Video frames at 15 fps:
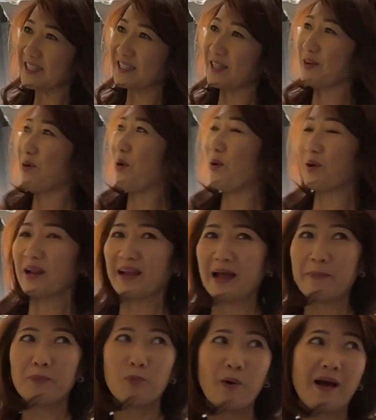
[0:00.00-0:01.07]
still holding
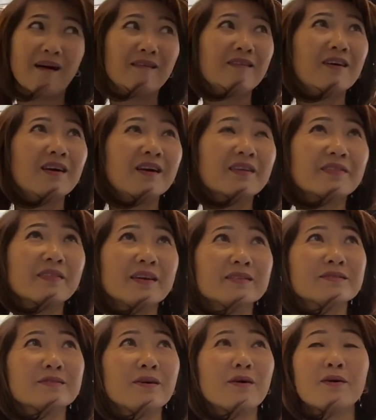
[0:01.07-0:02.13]
up well.
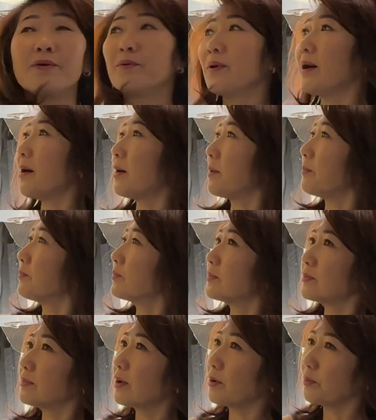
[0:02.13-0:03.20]
There's
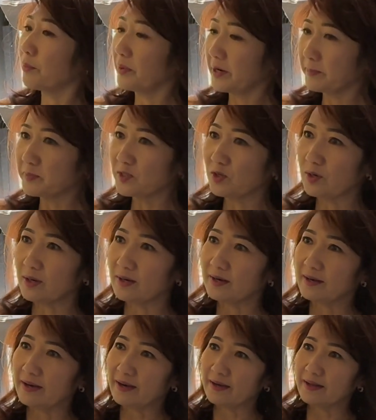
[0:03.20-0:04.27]
no rips or
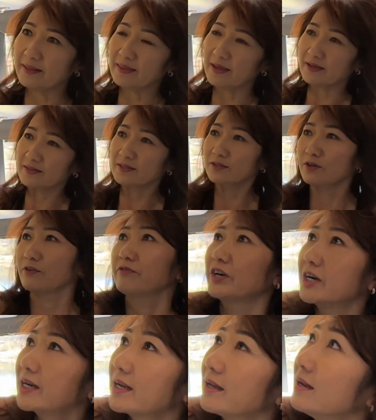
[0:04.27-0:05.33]
anything. Still
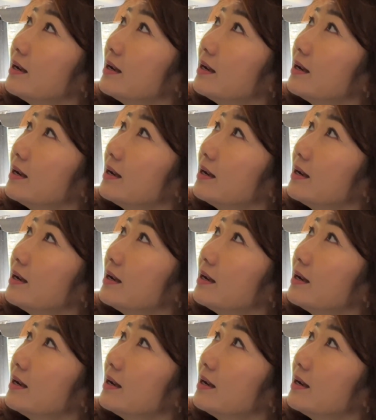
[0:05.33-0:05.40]
very